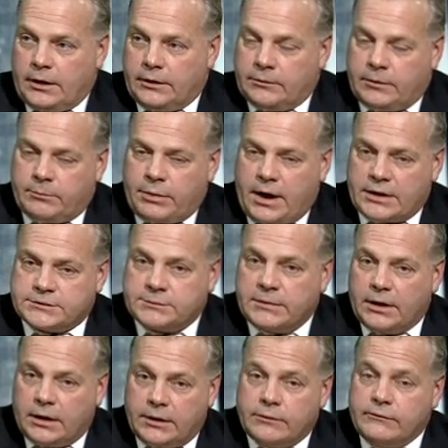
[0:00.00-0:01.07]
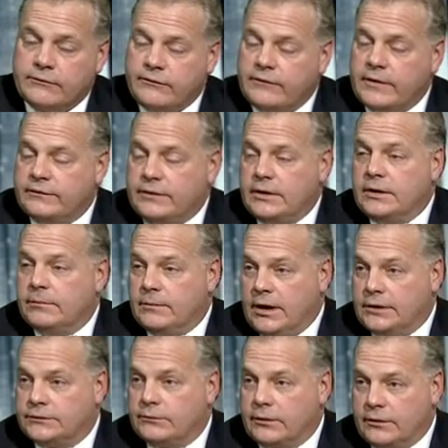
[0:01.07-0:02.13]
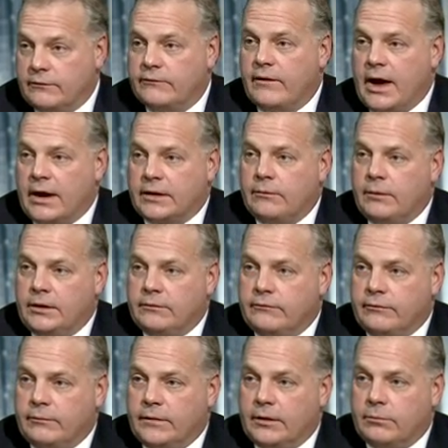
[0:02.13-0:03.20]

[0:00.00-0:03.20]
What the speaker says: Approximately 150 inmates were evacuated from there.